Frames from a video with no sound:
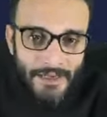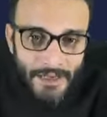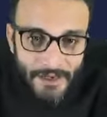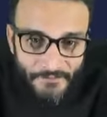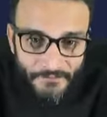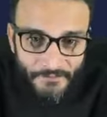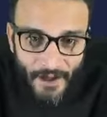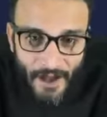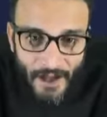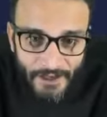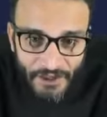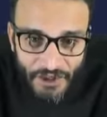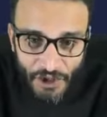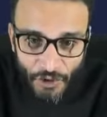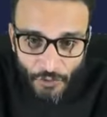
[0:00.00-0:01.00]
If
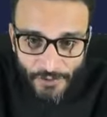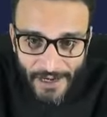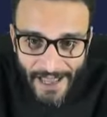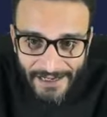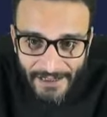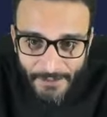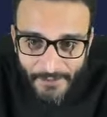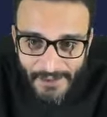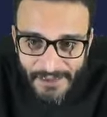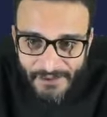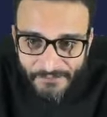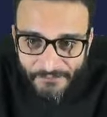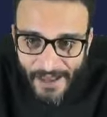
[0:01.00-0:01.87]
a unanimous